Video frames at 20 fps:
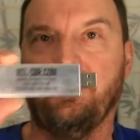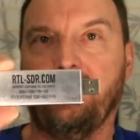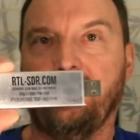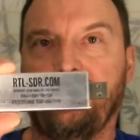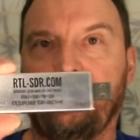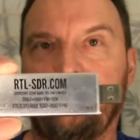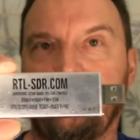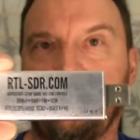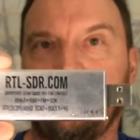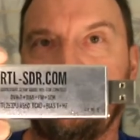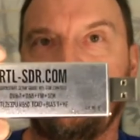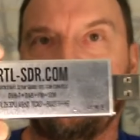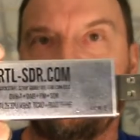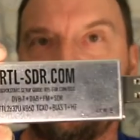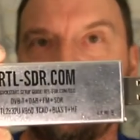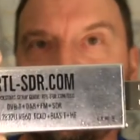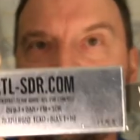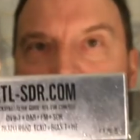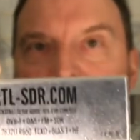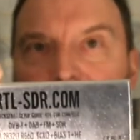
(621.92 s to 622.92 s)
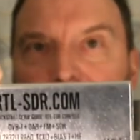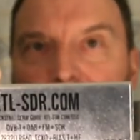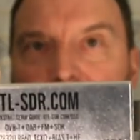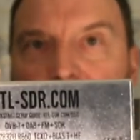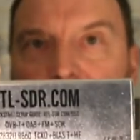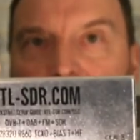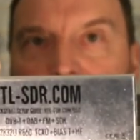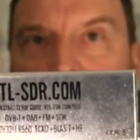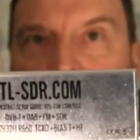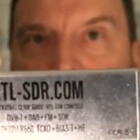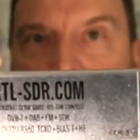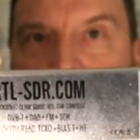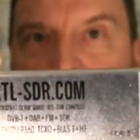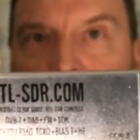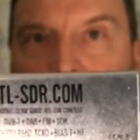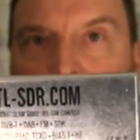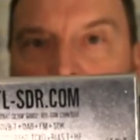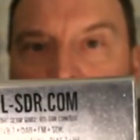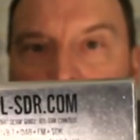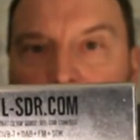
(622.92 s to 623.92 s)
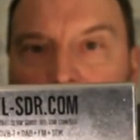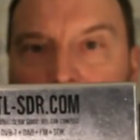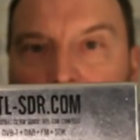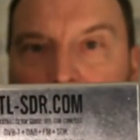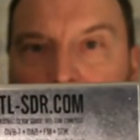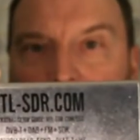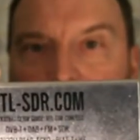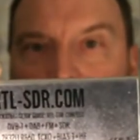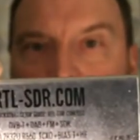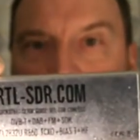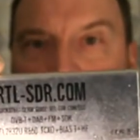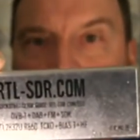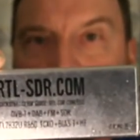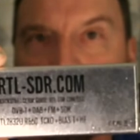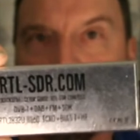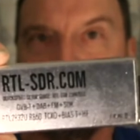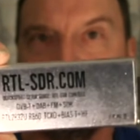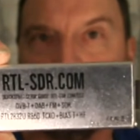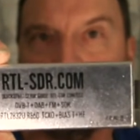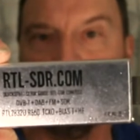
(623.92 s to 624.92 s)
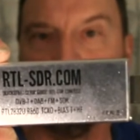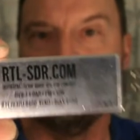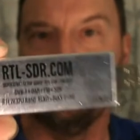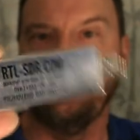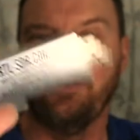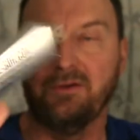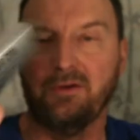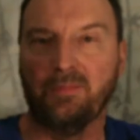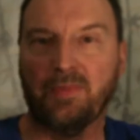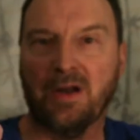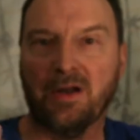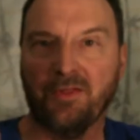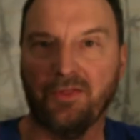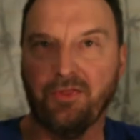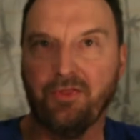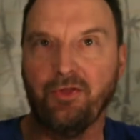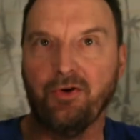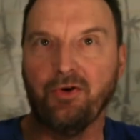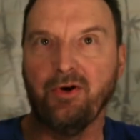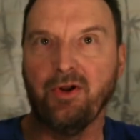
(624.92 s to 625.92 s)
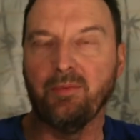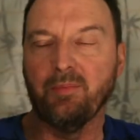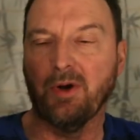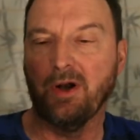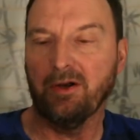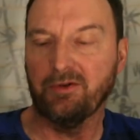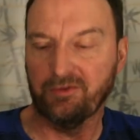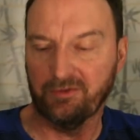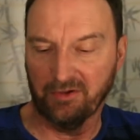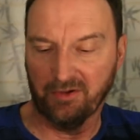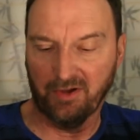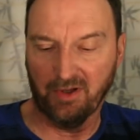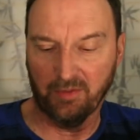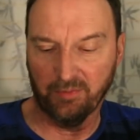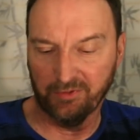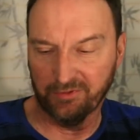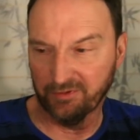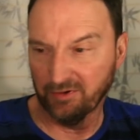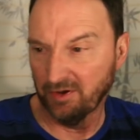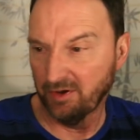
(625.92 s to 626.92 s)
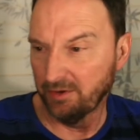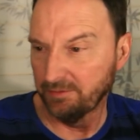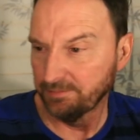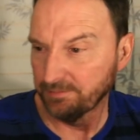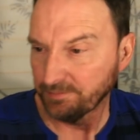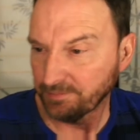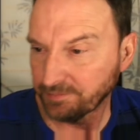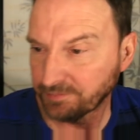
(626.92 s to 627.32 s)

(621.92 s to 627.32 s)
this little device right here. These are about 30 bucks on Amazon.